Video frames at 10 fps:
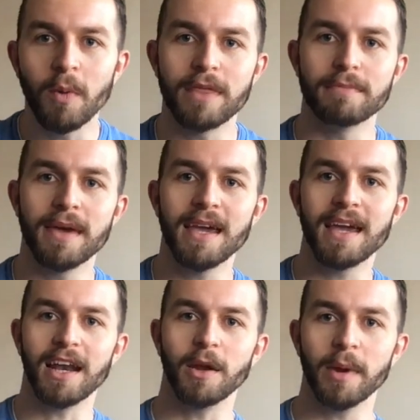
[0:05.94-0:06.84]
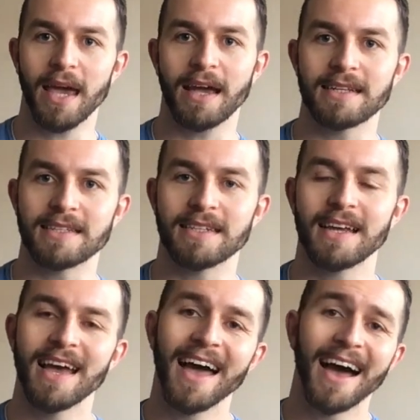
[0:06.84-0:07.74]
with me, Louis
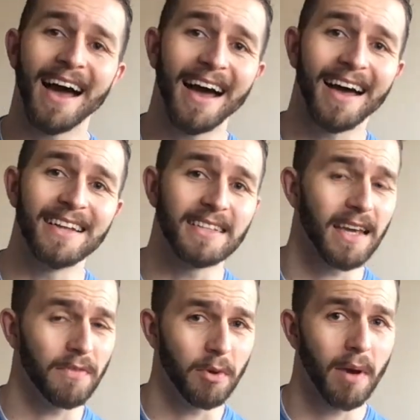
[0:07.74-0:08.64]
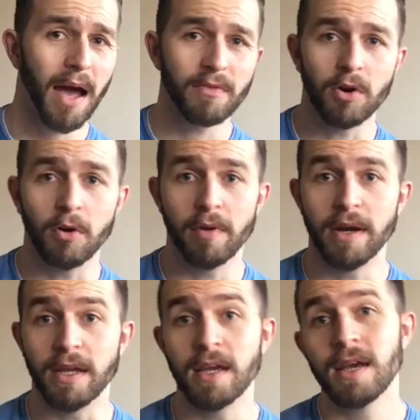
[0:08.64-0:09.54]
Hickson. And if you haven't
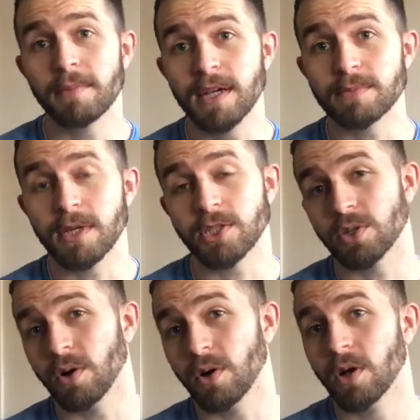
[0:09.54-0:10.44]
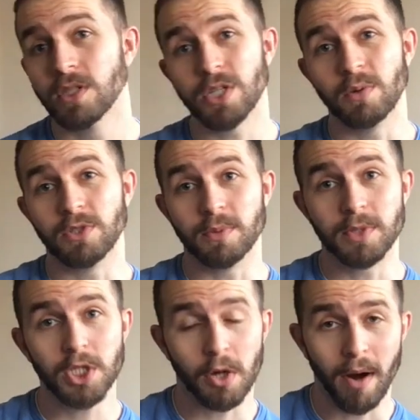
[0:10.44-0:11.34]
already, please make sure to
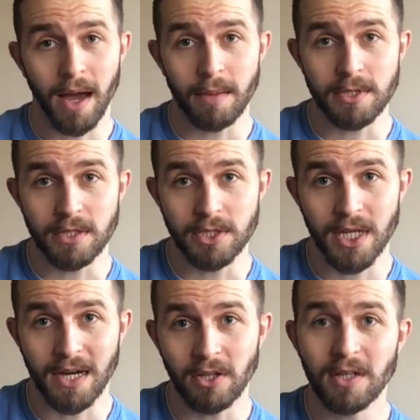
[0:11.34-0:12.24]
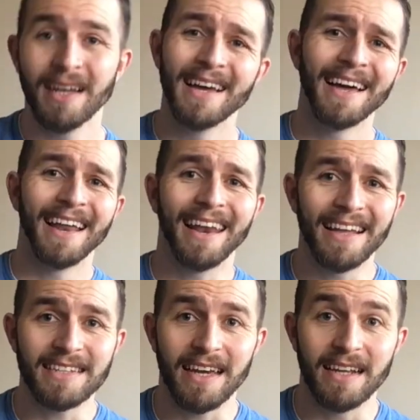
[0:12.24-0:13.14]
subscribe to the channel.
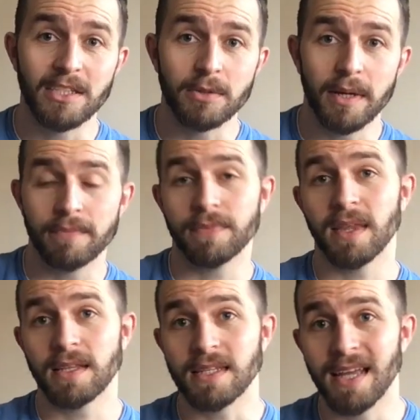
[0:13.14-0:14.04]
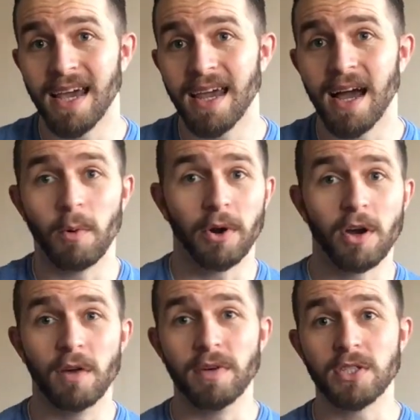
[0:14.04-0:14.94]
Let's get into it. Today, I want
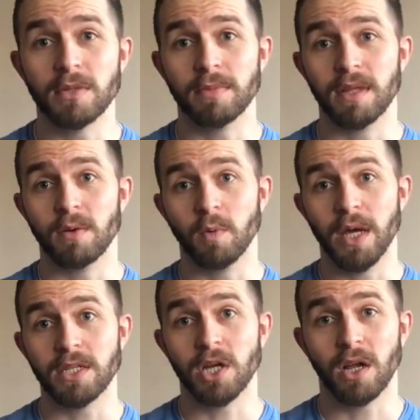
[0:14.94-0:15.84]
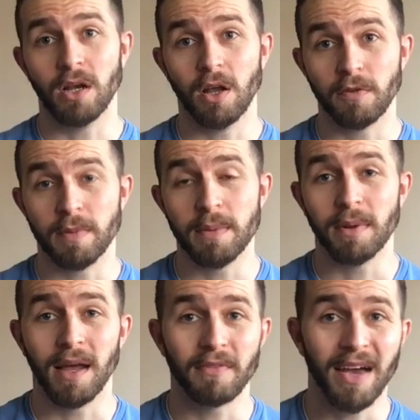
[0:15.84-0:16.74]
to cover something which a lot of
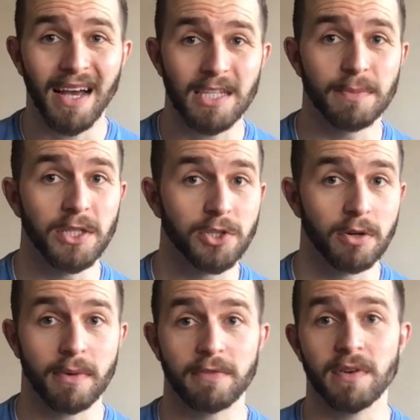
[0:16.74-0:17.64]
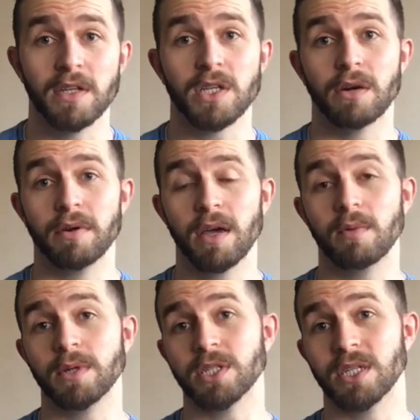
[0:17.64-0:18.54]
people have asked me during my fitness
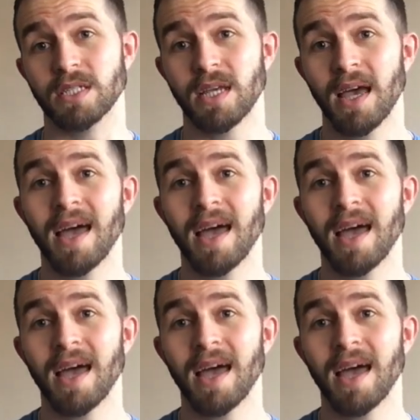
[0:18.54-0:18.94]
career, which is